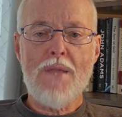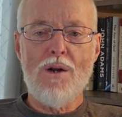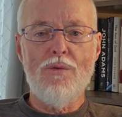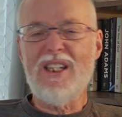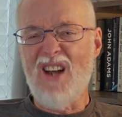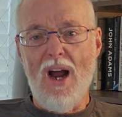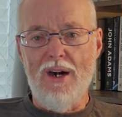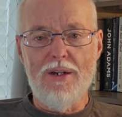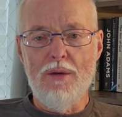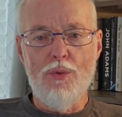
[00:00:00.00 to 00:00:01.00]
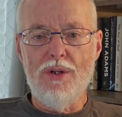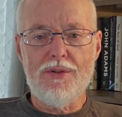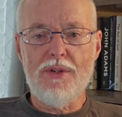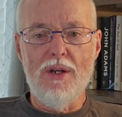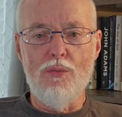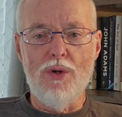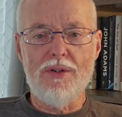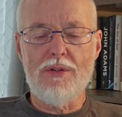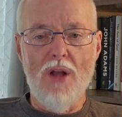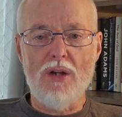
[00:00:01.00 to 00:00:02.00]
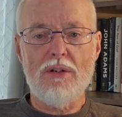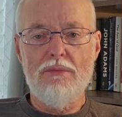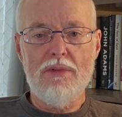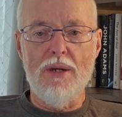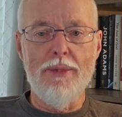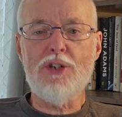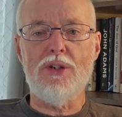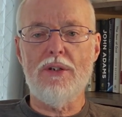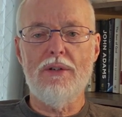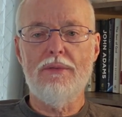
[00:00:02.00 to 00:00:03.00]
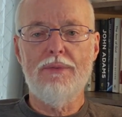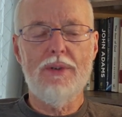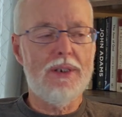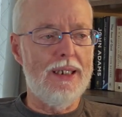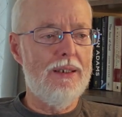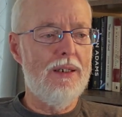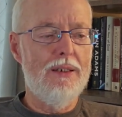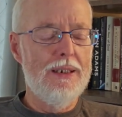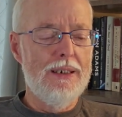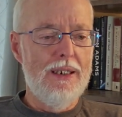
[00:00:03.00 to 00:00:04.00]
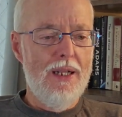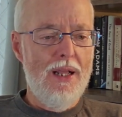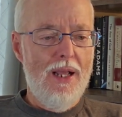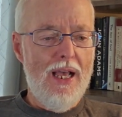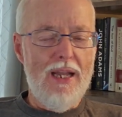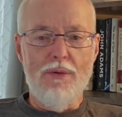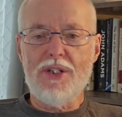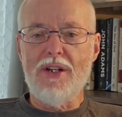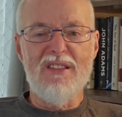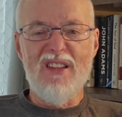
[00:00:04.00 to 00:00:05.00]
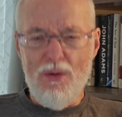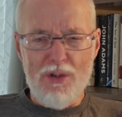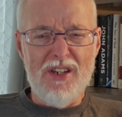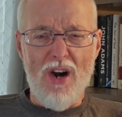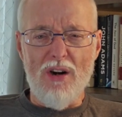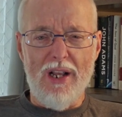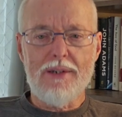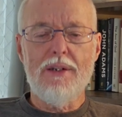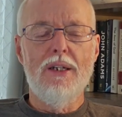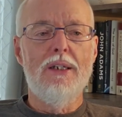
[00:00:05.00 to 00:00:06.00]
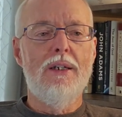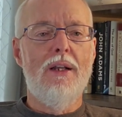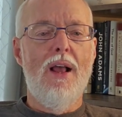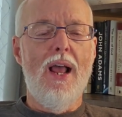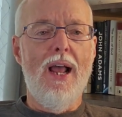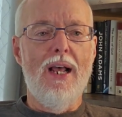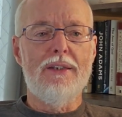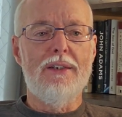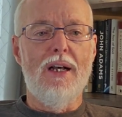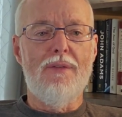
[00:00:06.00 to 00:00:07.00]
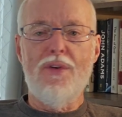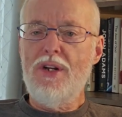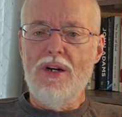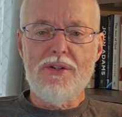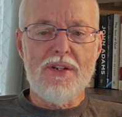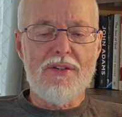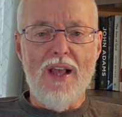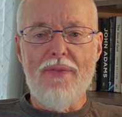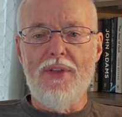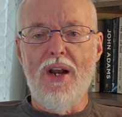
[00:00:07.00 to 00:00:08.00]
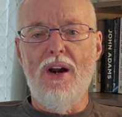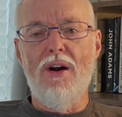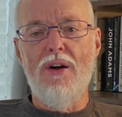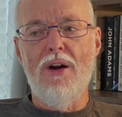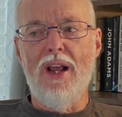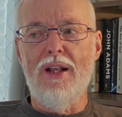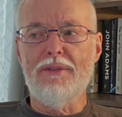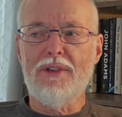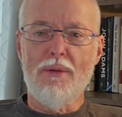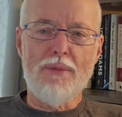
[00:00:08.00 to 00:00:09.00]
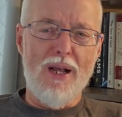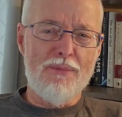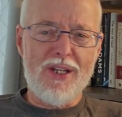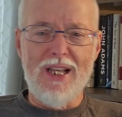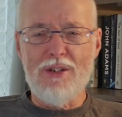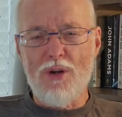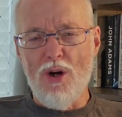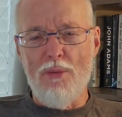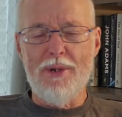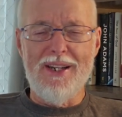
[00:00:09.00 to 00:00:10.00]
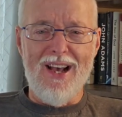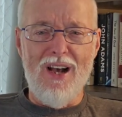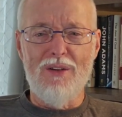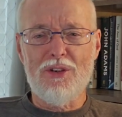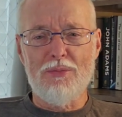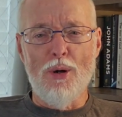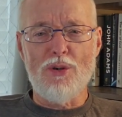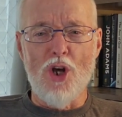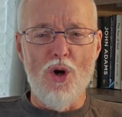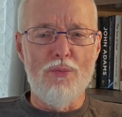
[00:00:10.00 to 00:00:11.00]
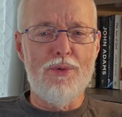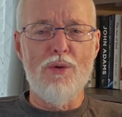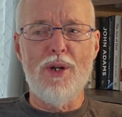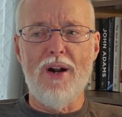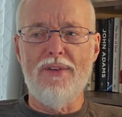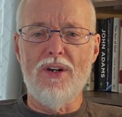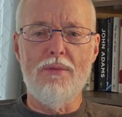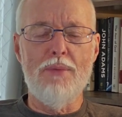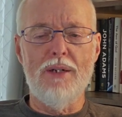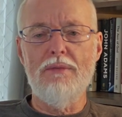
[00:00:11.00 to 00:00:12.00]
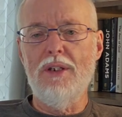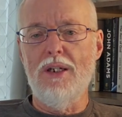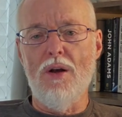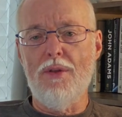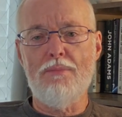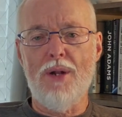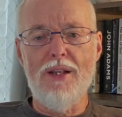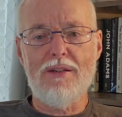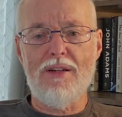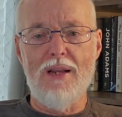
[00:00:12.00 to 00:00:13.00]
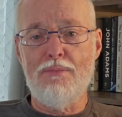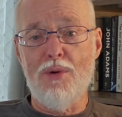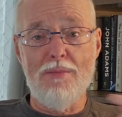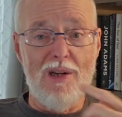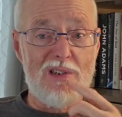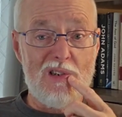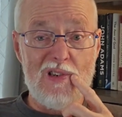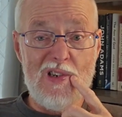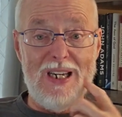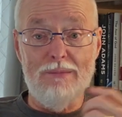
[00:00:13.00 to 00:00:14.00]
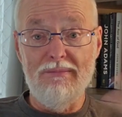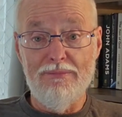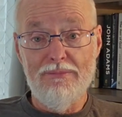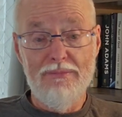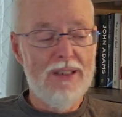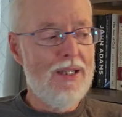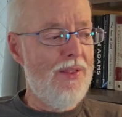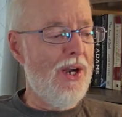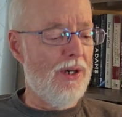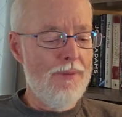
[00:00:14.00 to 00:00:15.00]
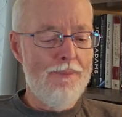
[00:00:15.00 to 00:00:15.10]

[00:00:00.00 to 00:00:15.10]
retired. It was it was non commissioned, okay, and it was in, it was derelict, and uh, for years it sat there. And sometimes kids would go up and down, smoke dope, do whatever. But you know the place stayed pretty much you know there.